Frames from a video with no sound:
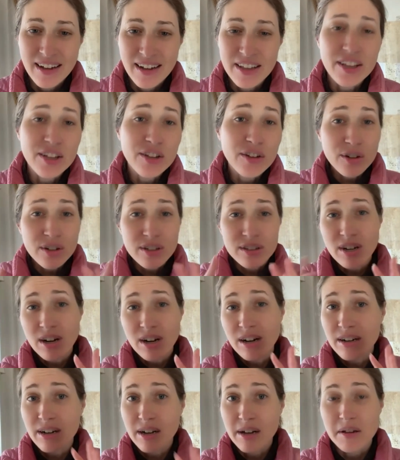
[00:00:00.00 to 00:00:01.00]
And then you can
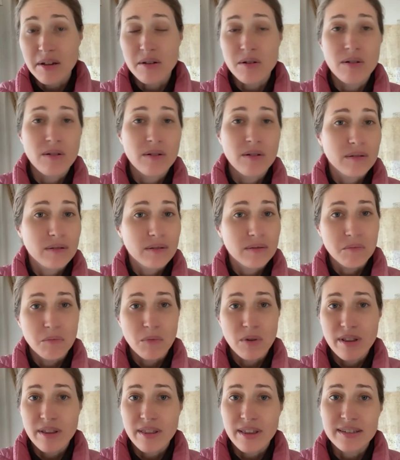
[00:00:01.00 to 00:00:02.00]
talk like
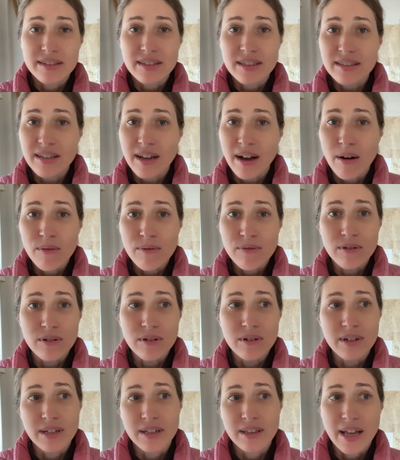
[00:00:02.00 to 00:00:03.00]
one of the things that's
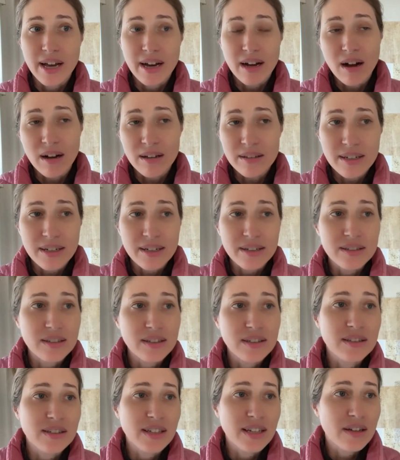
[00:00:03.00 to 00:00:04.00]
helpful in that context
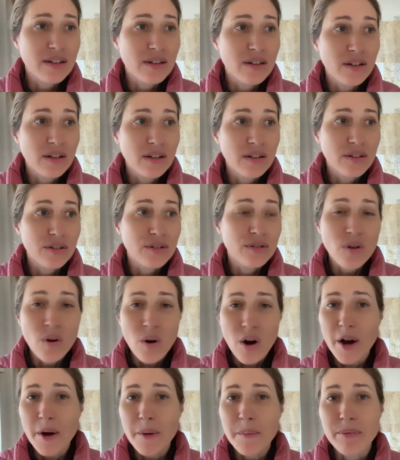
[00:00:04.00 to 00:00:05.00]
is like, you
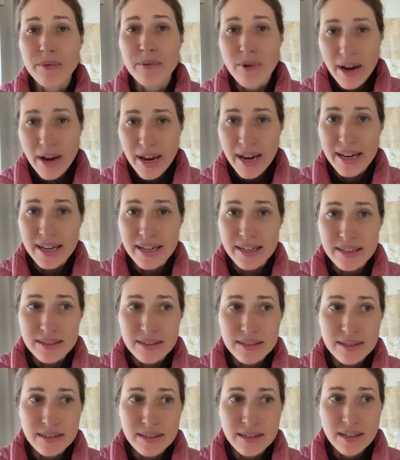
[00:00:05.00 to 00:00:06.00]
know, our
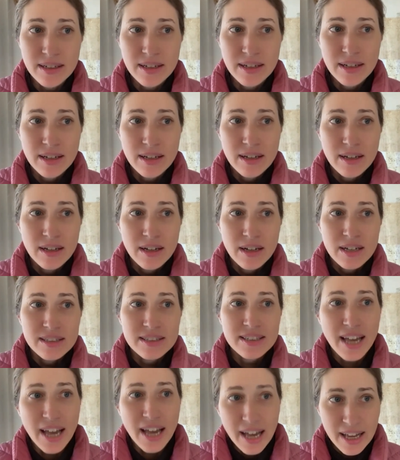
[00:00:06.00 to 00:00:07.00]
brains
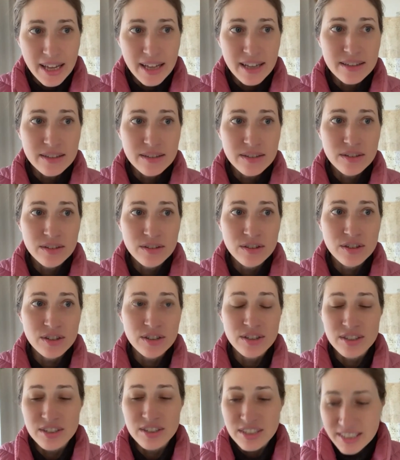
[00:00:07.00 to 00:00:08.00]
tend
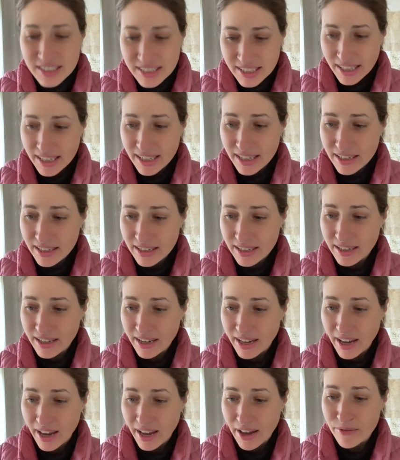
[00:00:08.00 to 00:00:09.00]
to stick
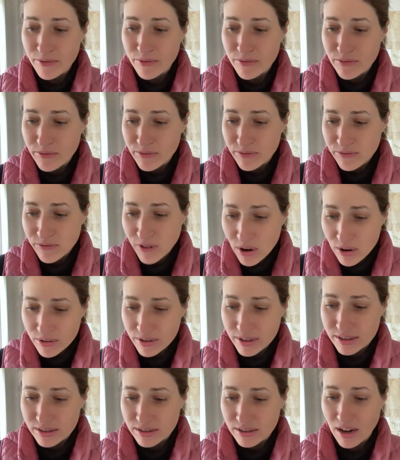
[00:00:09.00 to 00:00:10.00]
and
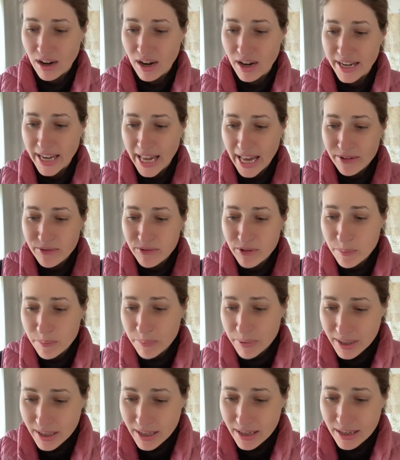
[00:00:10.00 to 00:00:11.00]
focus on and
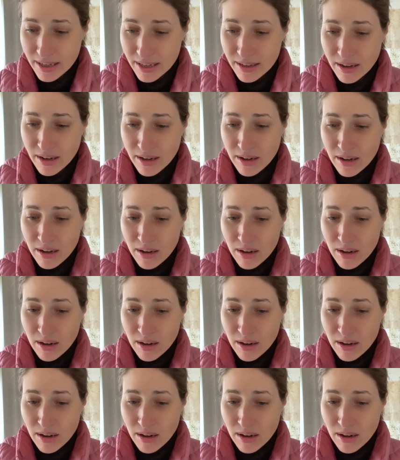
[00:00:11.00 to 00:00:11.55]
repeat